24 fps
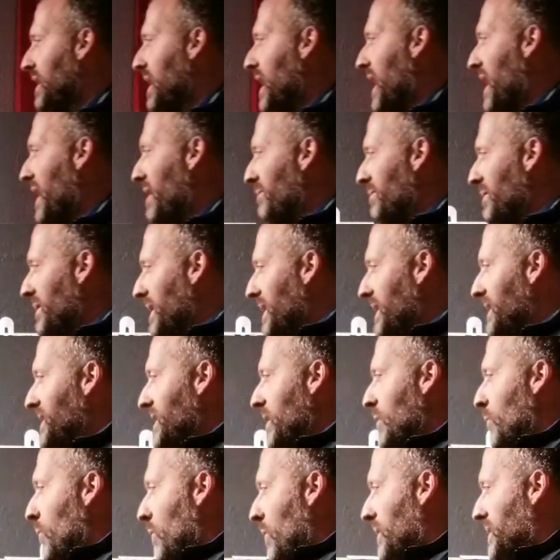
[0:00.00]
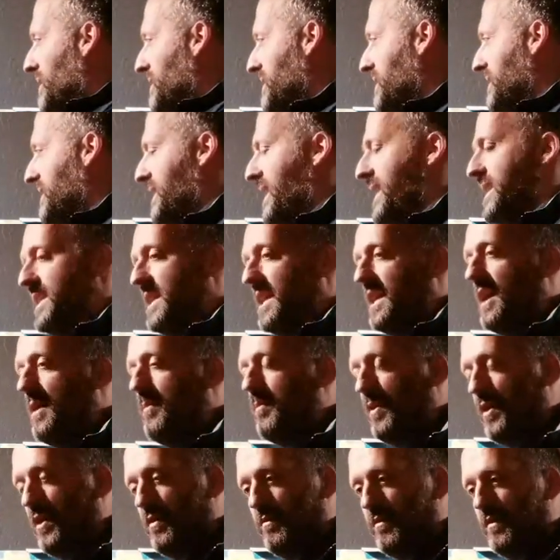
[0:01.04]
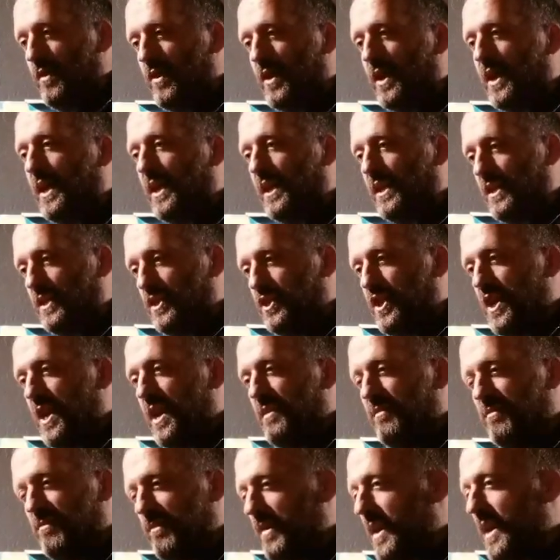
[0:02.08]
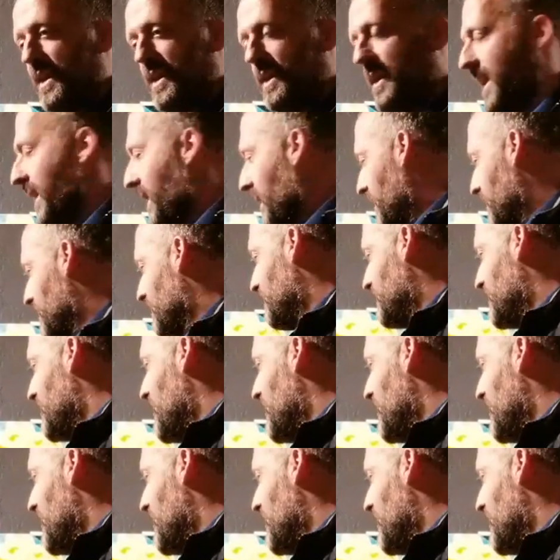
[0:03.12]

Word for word: I really don't want us ending up looking at the chair for any length of